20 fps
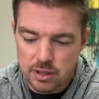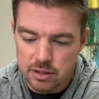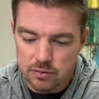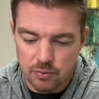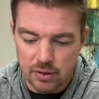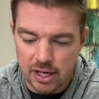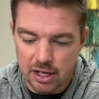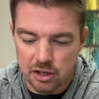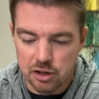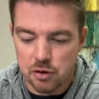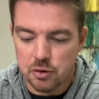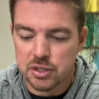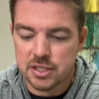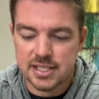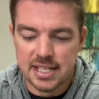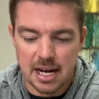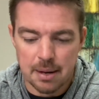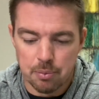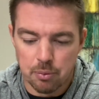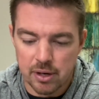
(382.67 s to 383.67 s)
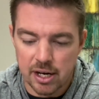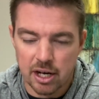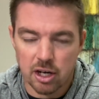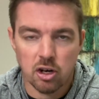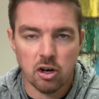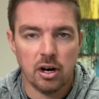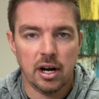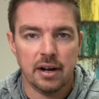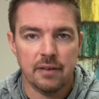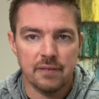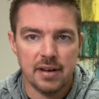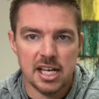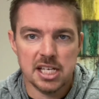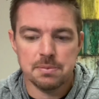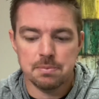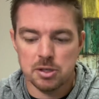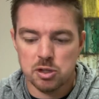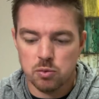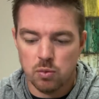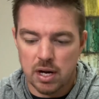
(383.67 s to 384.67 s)
You can set up reoccurring
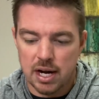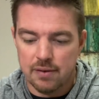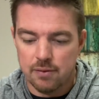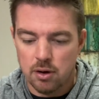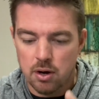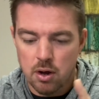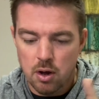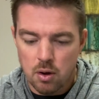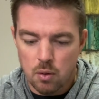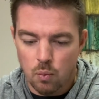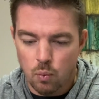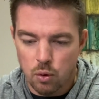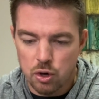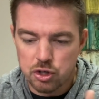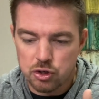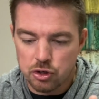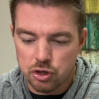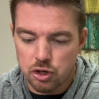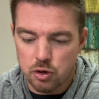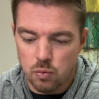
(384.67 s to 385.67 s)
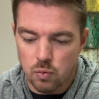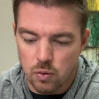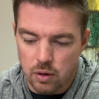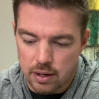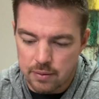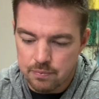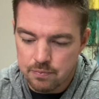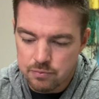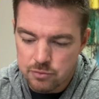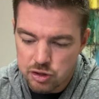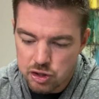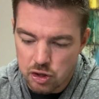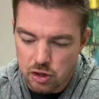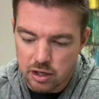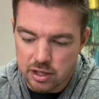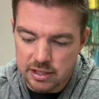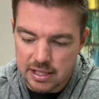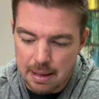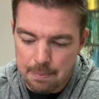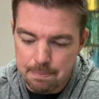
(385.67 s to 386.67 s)
investments, whatever. We're just going to do one. So
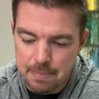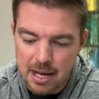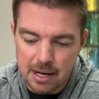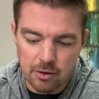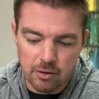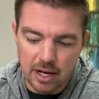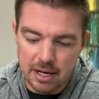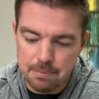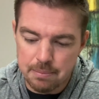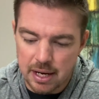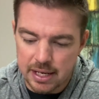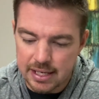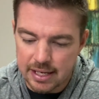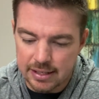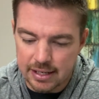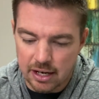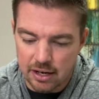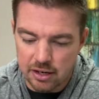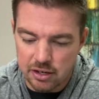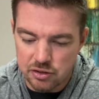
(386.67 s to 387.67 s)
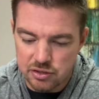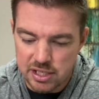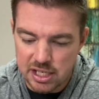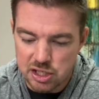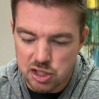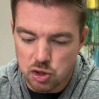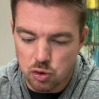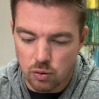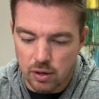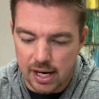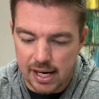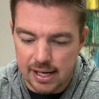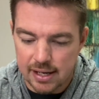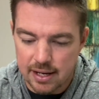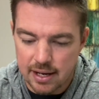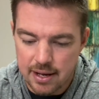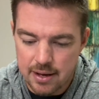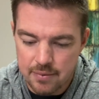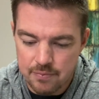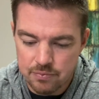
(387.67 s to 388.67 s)
that big green button on there, you see trade.
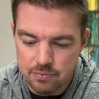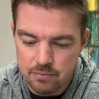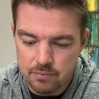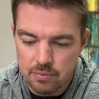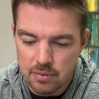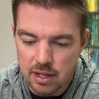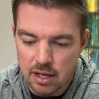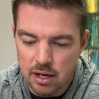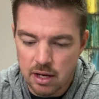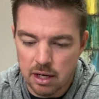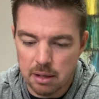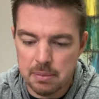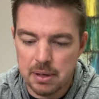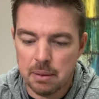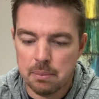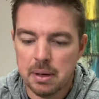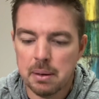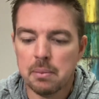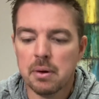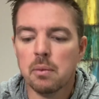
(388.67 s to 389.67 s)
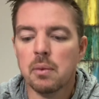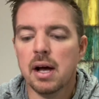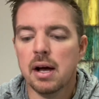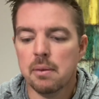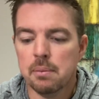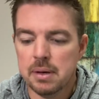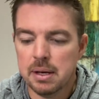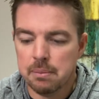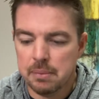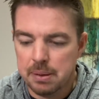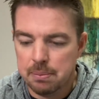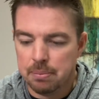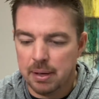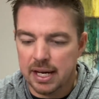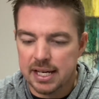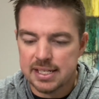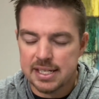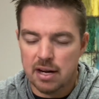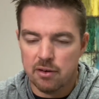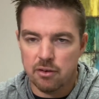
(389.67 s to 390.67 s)
Let me break
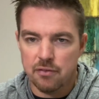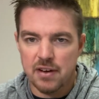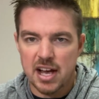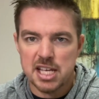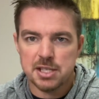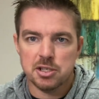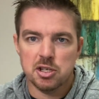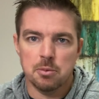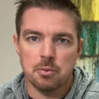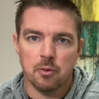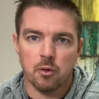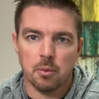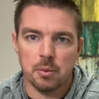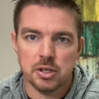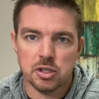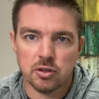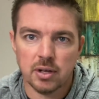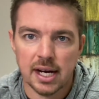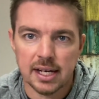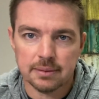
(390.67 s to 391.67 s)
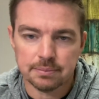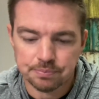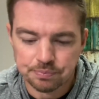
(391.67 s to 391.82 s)
this down real fast too before we trade.